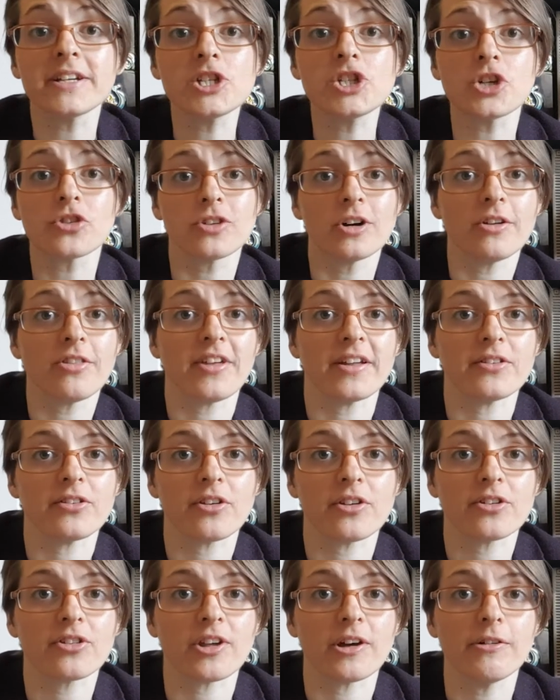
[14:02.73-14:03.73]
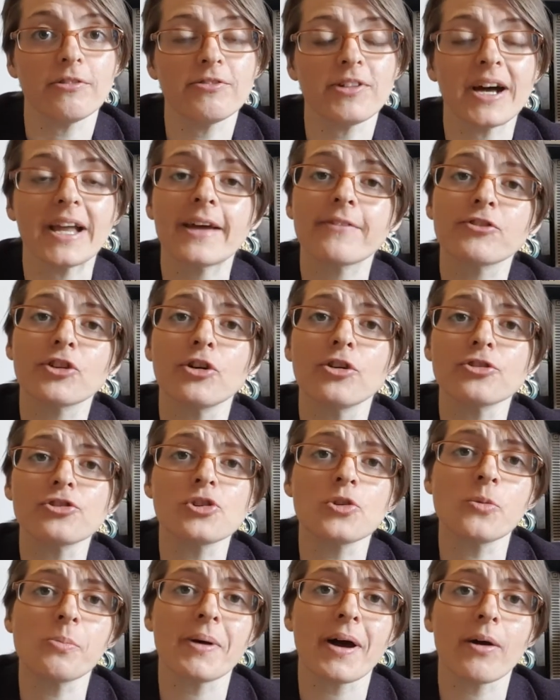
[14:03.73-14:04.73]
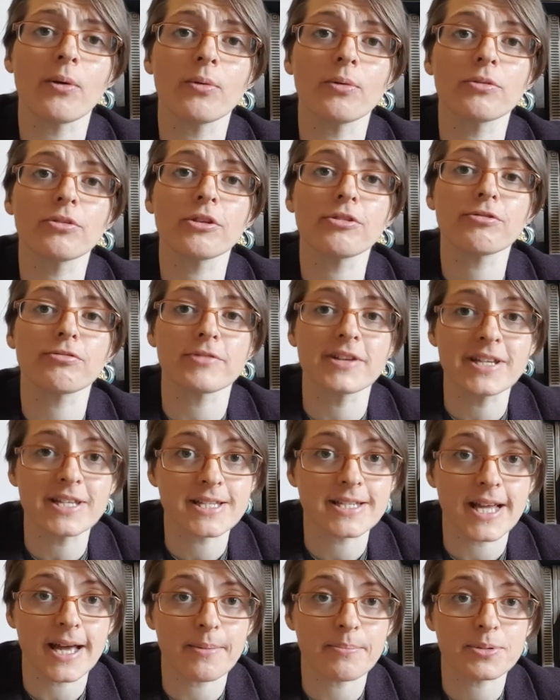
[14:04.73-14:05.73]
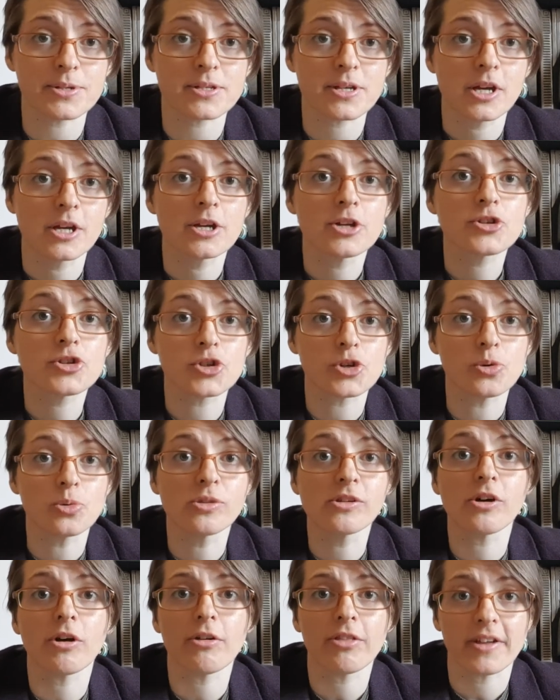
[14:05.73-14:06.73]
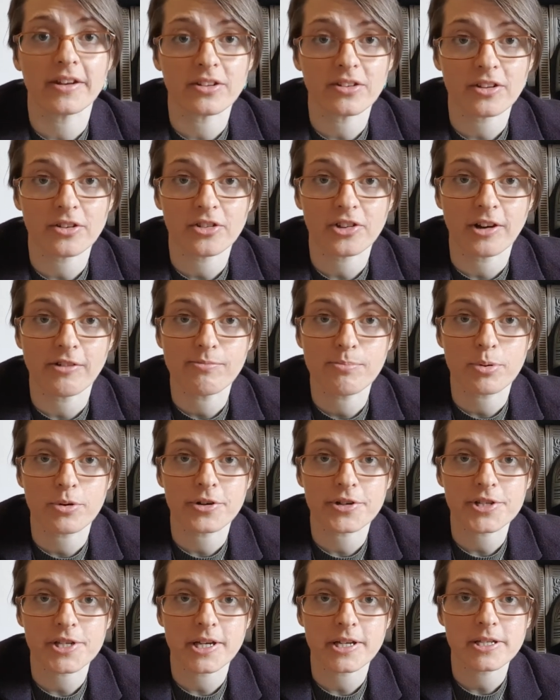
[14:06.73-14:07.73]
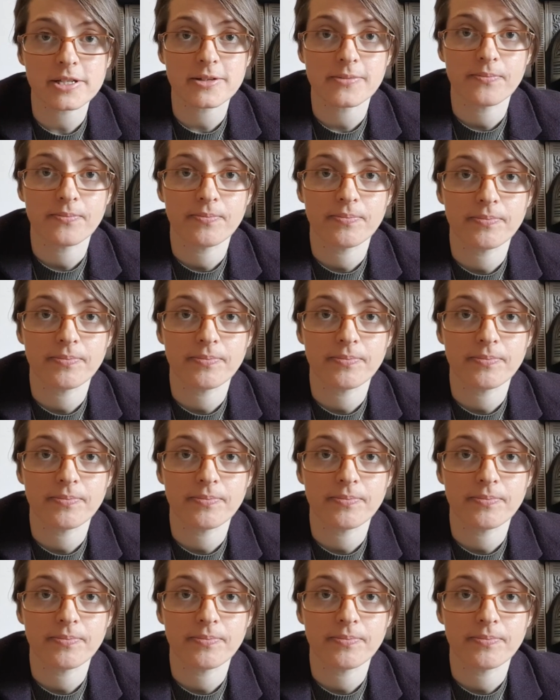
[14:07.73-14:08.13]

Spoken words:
is your authentic self, and I've taught you about the three steps to the authentic self process.